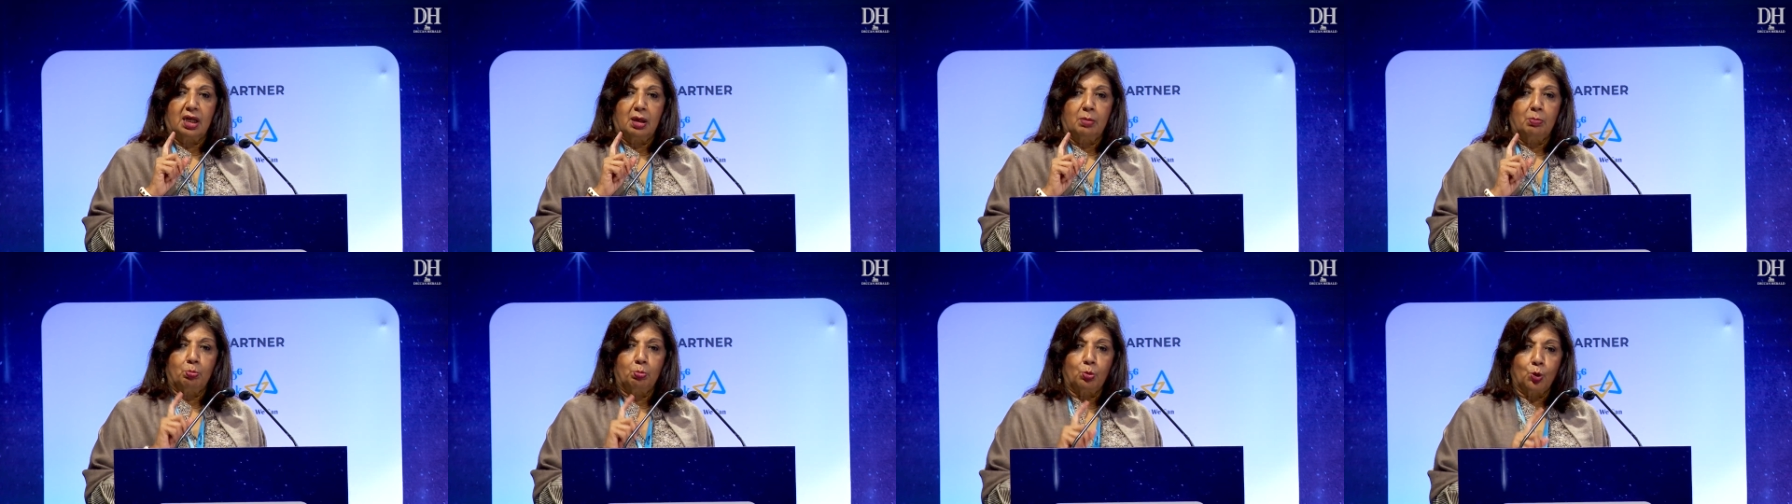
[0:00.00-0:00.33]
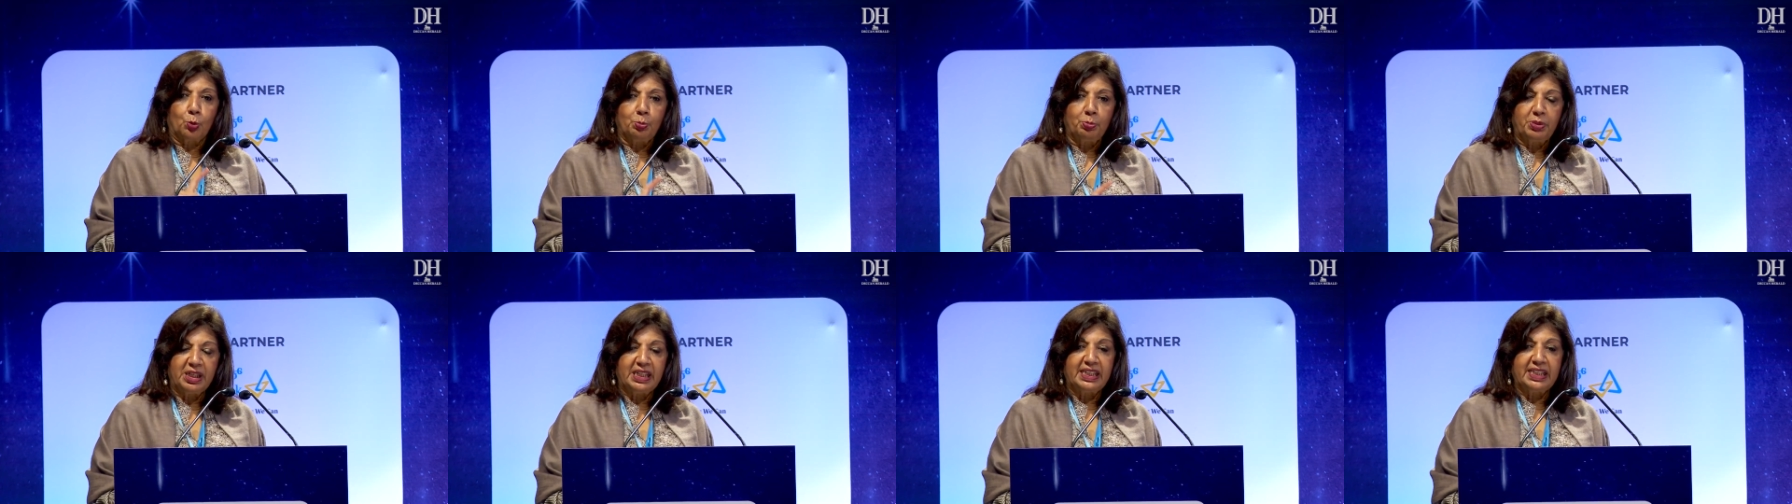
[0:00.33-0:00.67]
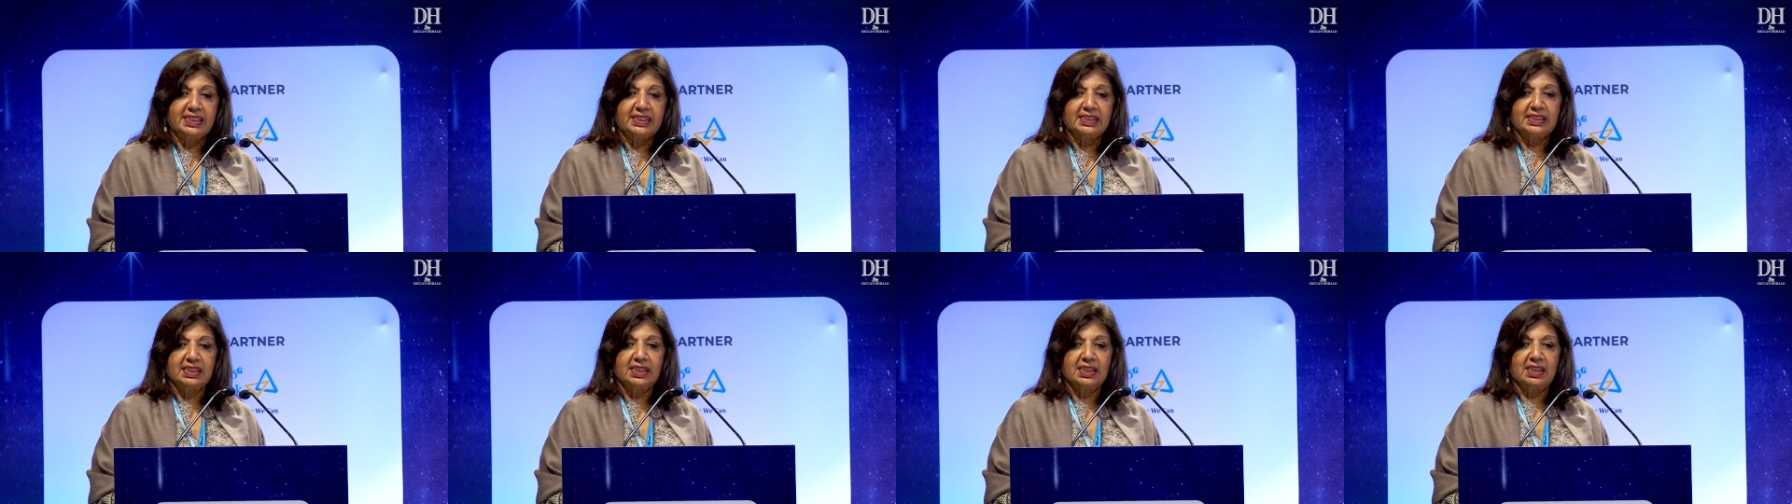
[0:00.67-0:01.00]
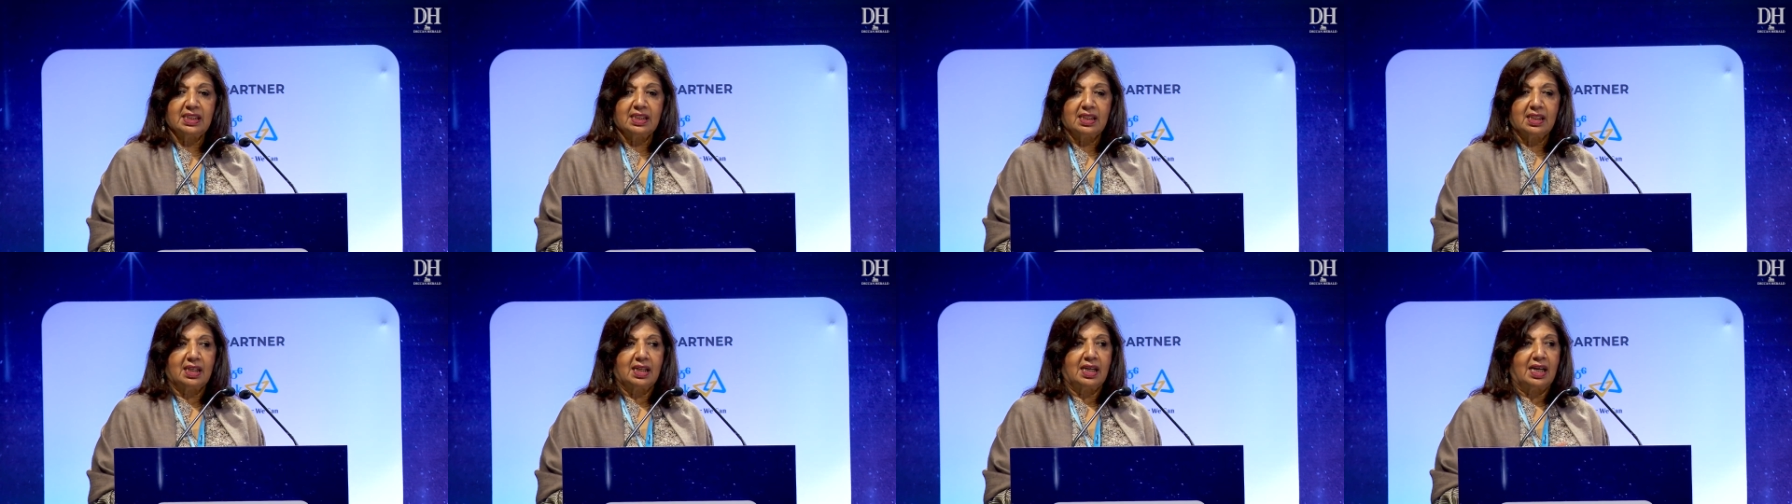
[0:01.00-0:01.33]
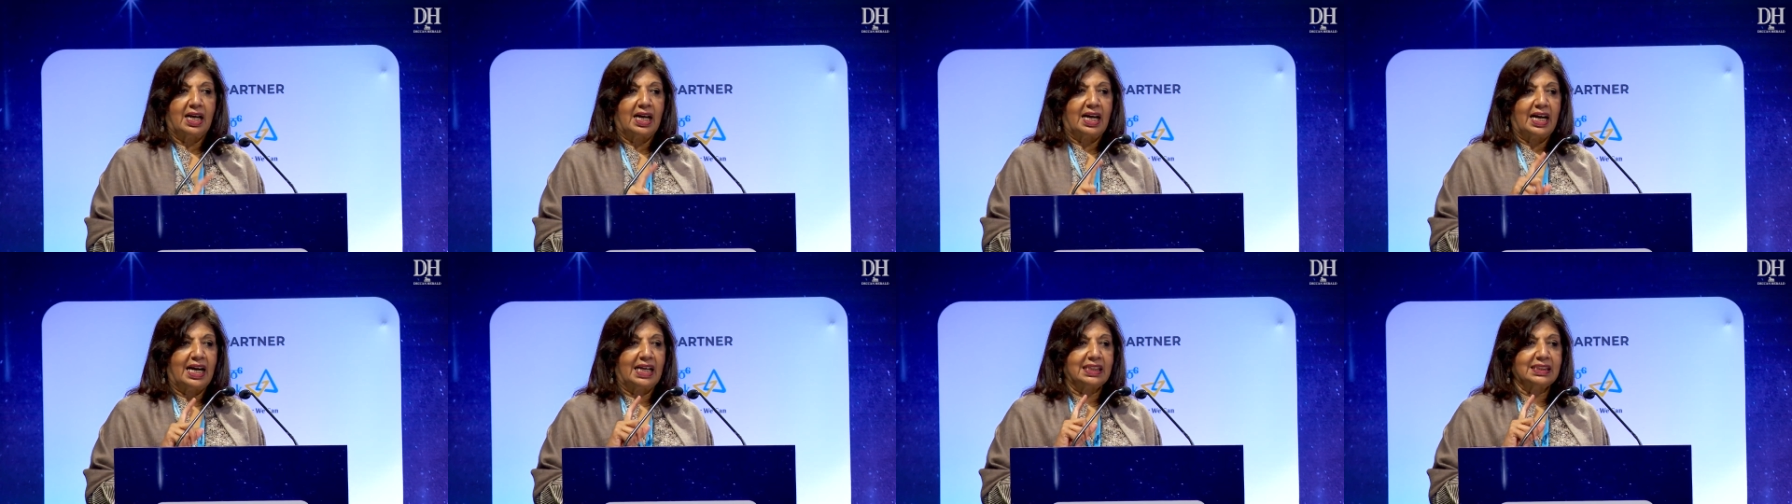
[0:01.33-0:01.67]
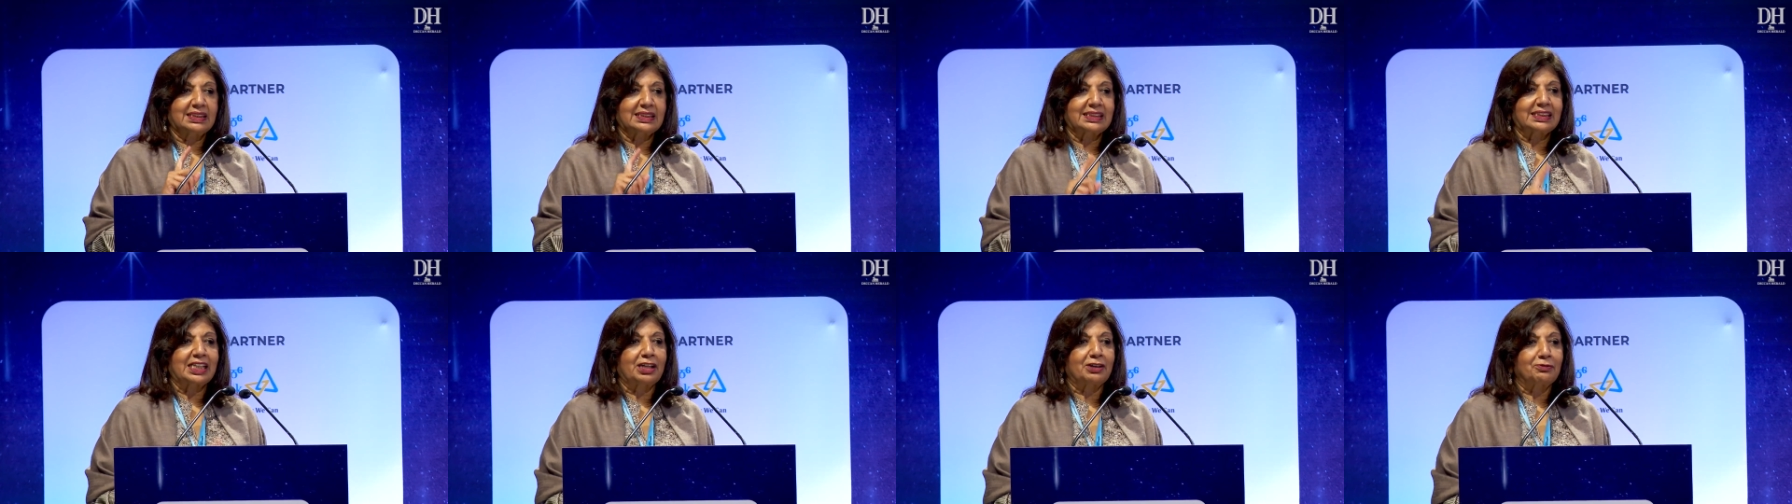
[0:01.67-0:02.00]
mobility, and
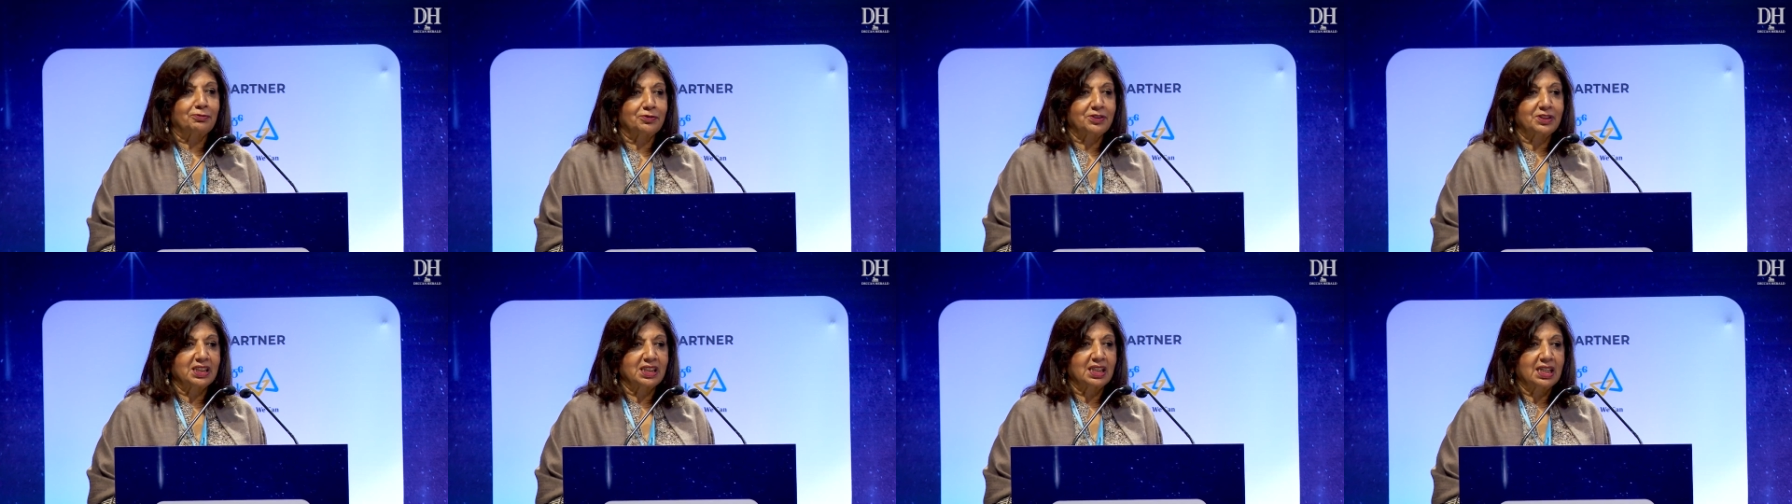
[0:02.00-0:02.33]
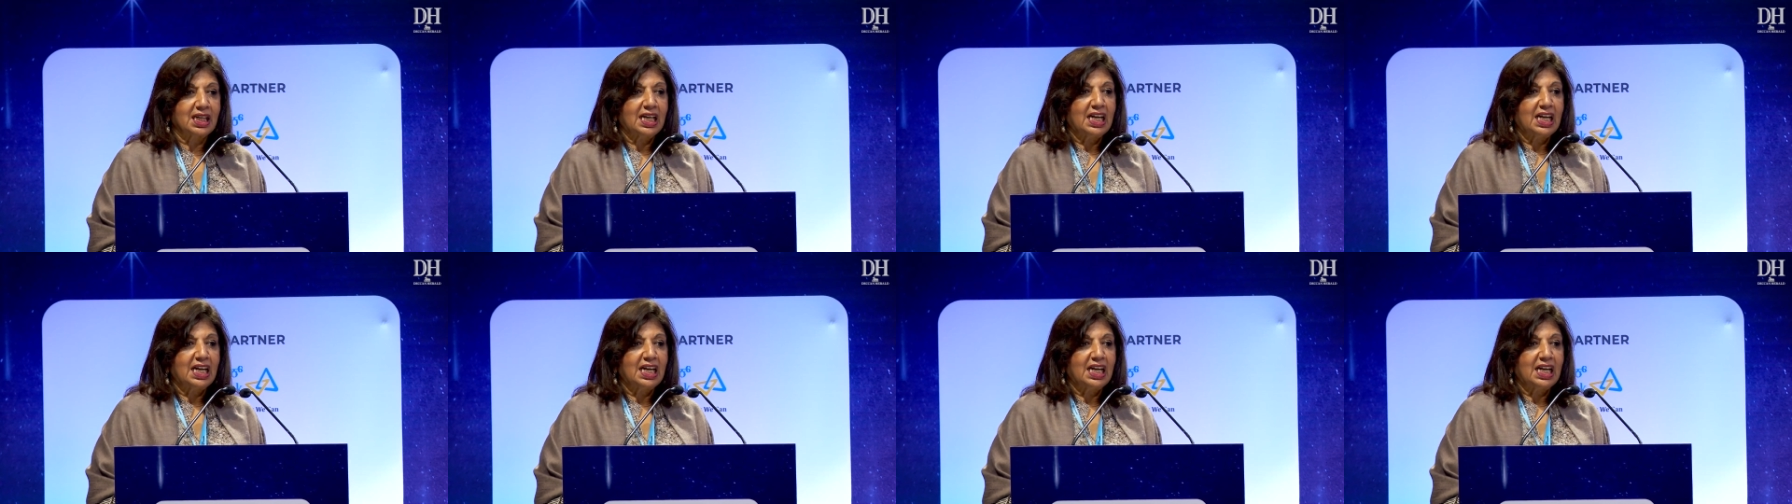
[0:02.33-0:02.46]
safety.